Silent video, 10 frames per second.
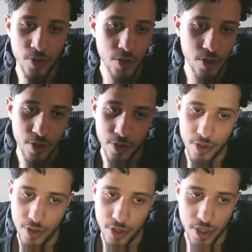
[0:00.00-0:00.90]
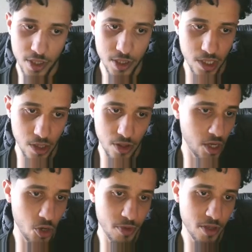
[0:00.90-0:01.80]
this is the
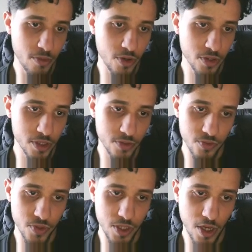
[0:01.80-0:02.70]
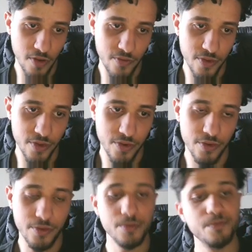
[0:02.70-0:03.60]
command, because we have the
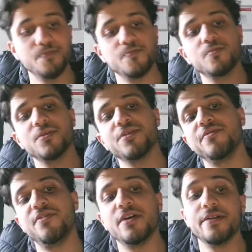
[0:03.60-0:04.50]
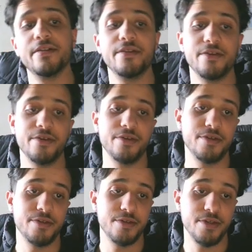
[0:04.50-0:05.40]
file
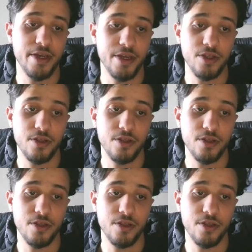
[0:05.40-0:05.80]
and